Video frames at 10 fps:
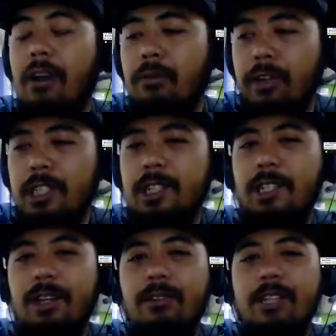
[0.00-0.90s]
wish
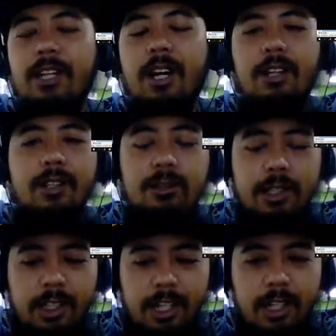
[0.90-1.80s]
there was an Arnold
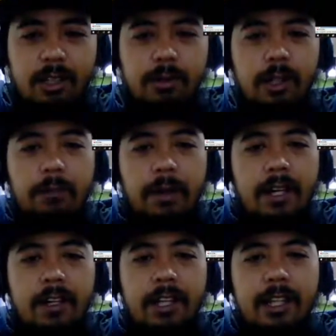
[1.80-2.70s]
Schwarzenegger who would
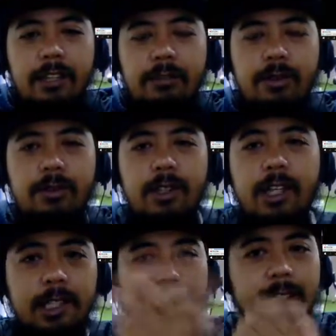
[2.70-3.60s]
appear and they would do
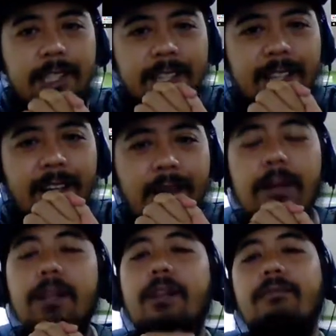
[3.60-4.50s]
this,
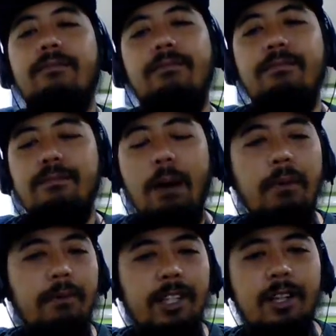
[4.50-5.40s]
but
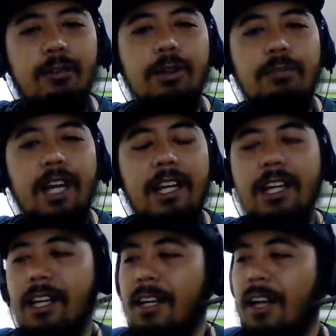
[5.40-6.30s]
probably there won't be any.